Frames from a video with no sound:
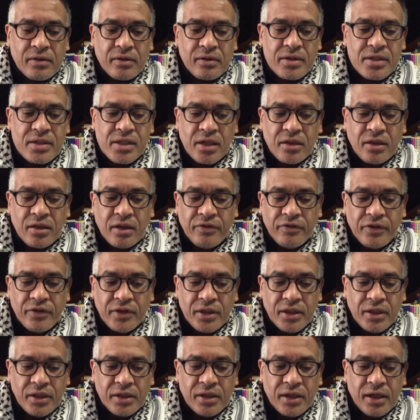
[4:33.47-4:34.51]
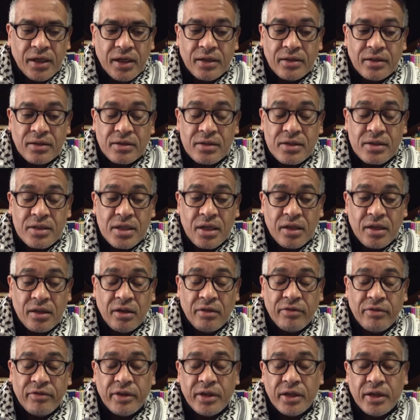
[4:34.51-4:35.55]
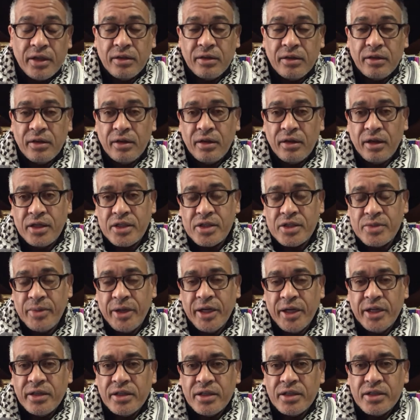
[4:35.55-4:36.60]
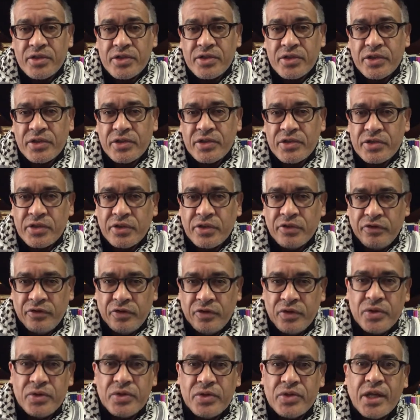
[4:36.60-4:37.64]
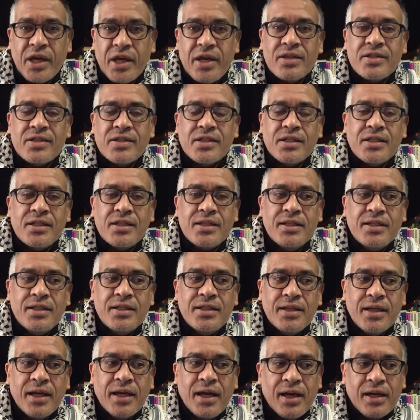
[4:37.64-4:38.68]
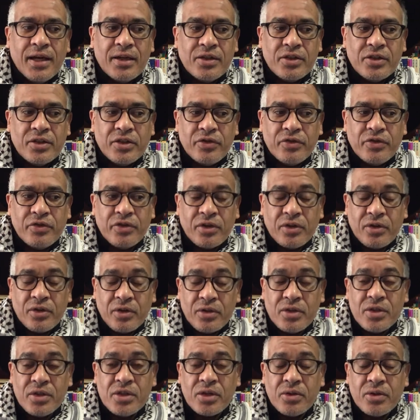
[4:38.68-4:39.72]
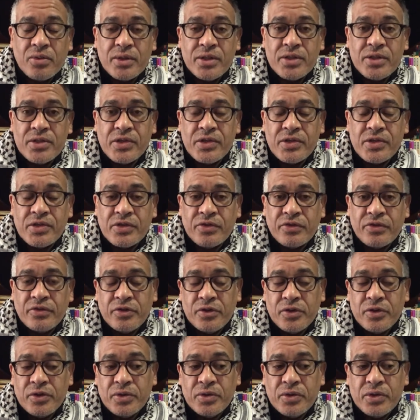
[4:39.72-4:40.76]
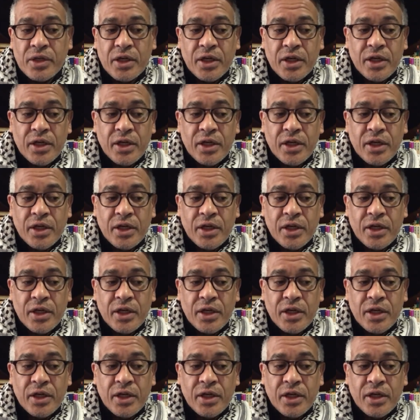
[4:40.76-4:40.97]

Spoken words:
South Africa and South African experiences of food scarcity and of the consequences of food